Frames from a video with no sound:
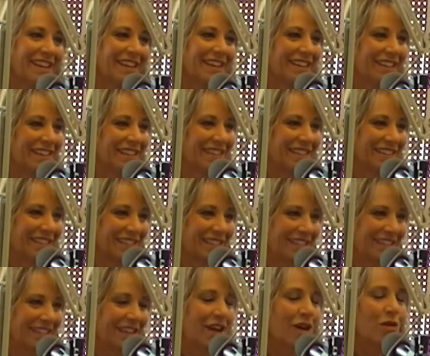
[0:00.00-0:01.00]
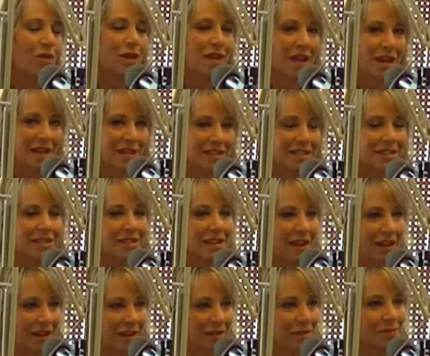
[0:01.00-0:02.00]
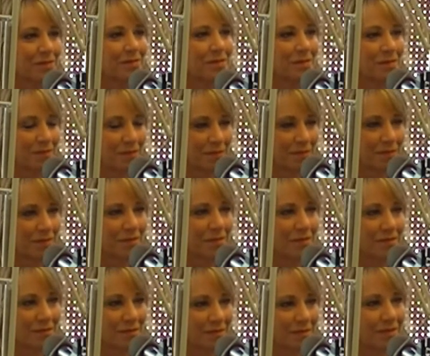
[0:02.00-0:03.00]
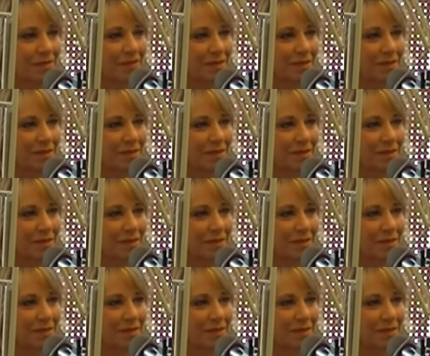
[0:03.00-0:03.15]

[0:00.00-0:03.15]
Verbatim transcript: respond pretty quickly oh, yes, to yeah. these situations. So